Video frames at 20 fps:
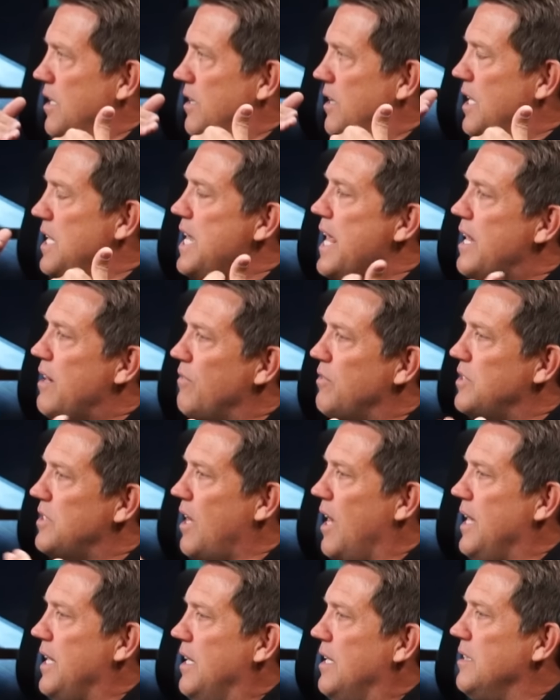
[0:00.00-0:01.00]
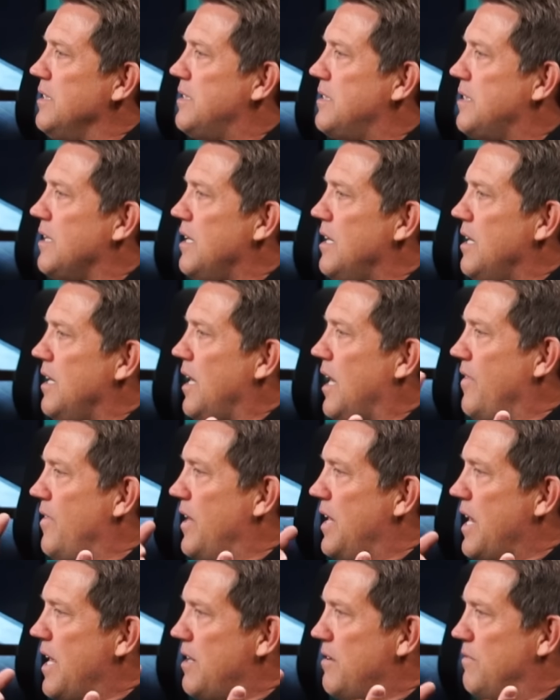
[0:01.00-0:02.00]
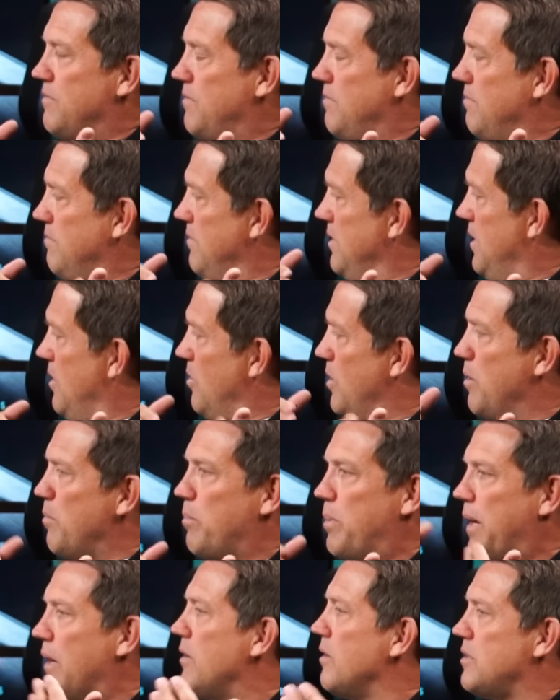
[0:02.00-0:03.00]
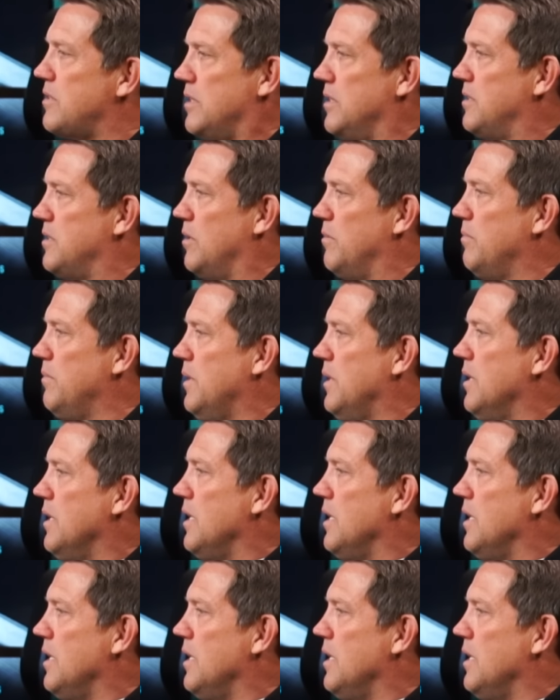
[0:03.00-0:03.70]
the net of science and the net of you know empiricism,